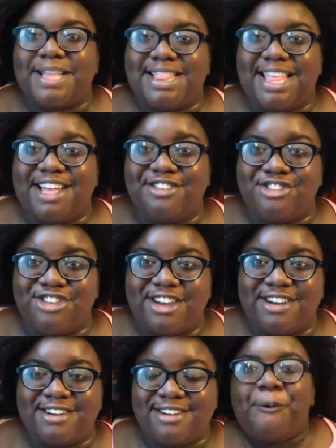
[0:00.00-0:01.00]
last
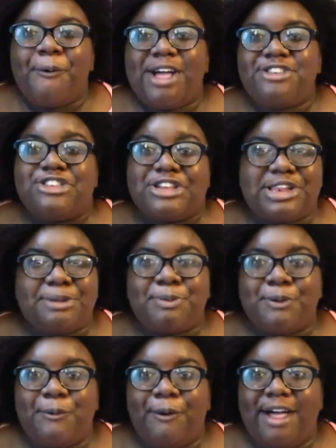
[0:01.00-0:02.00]
year. Question
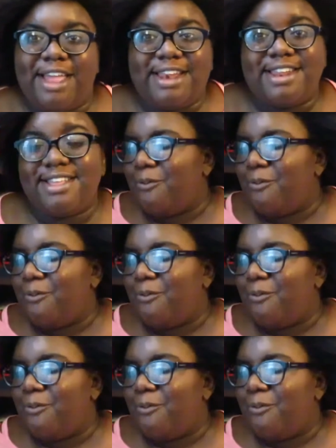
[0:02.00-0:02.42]
number 1.